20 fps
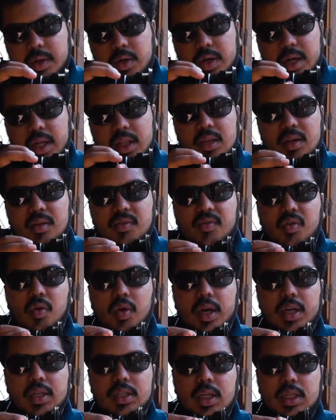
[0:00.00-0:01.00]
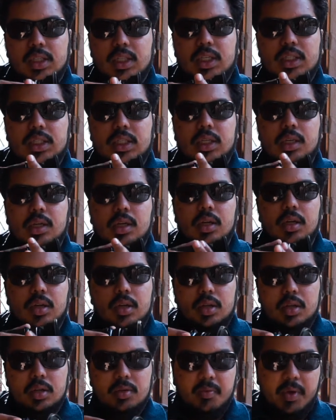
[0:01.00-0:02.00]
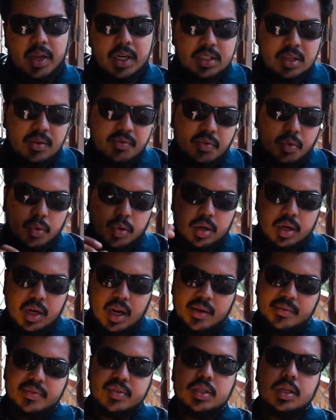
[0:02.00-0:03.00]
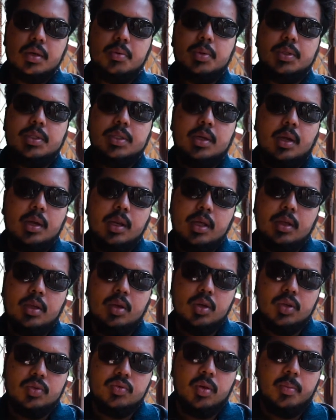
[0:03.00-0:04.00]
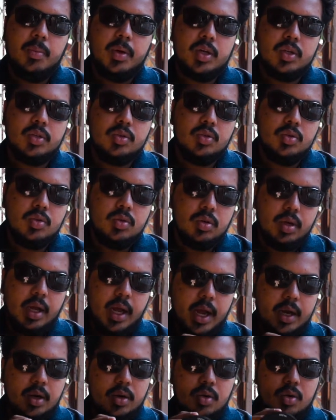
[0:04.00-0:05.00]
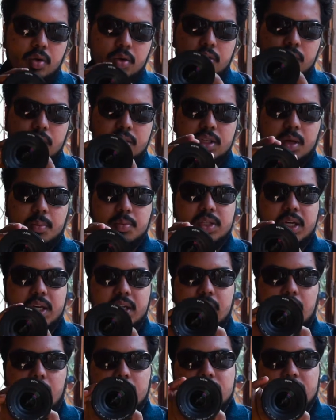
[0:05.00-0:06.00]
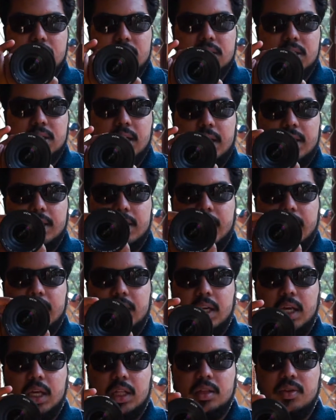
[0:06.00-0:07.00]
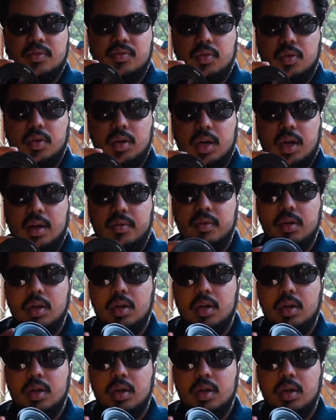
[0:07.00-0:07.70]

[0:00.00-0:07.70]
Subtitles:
way to get the focus adjusted. Whereas in photographs, it was really useful because you had to go to the subject, adjust it, and then take the photograph.